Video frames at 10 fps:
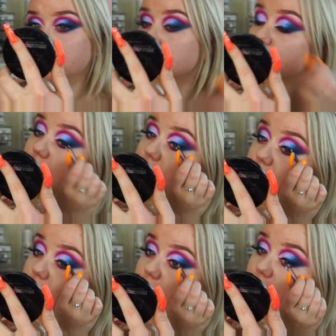
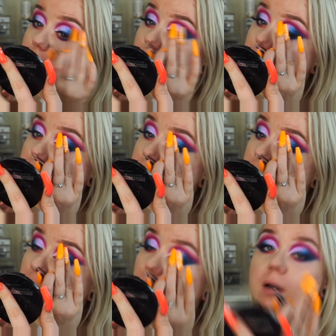Just like
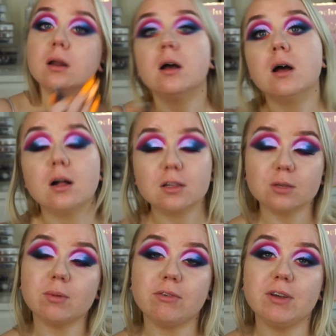that. I'll do
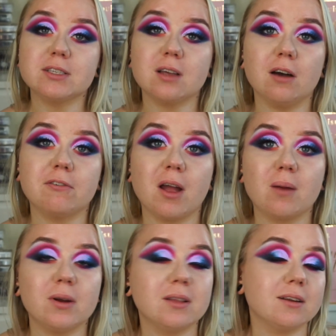my face off
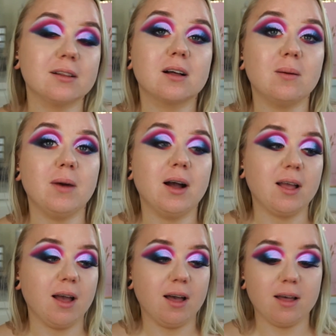camera and then I'll come
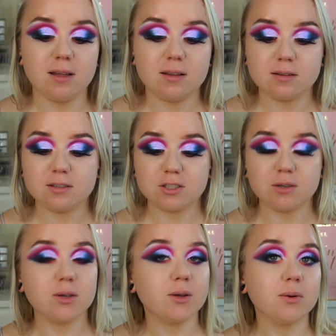back and show
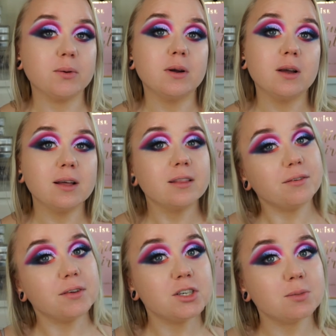you the
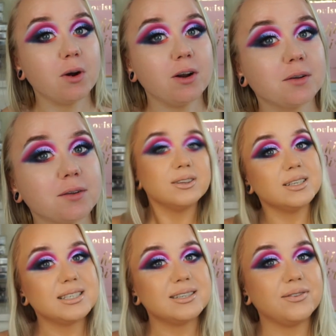finished product. So
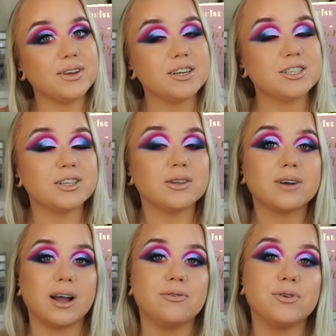this is the finished look.
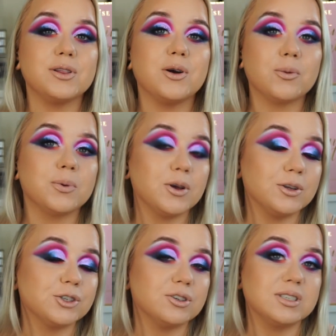I really hope you
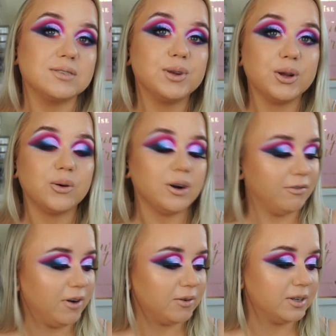enjoyed this video and I
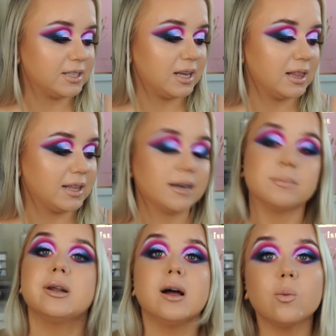found this a little
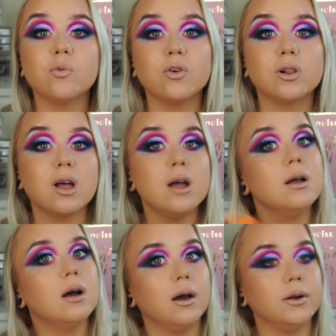bit helpful.
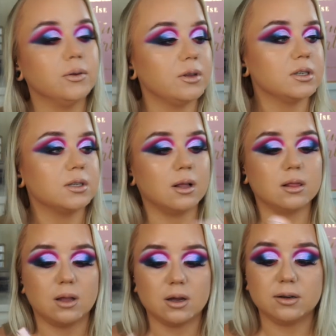I know there's a
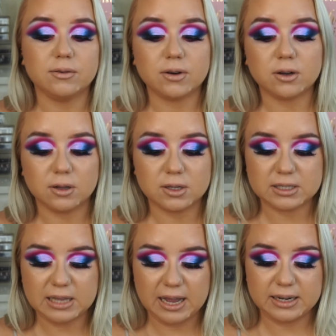lot of different colors
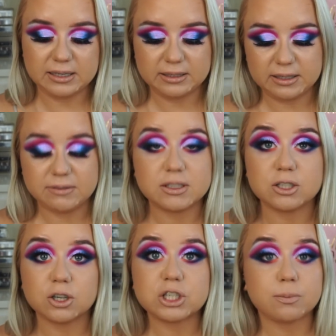I didn't even
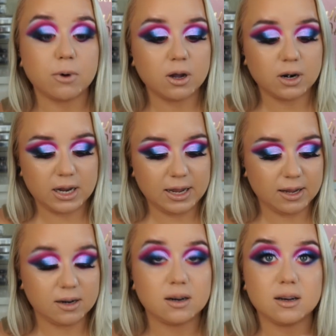touch upon in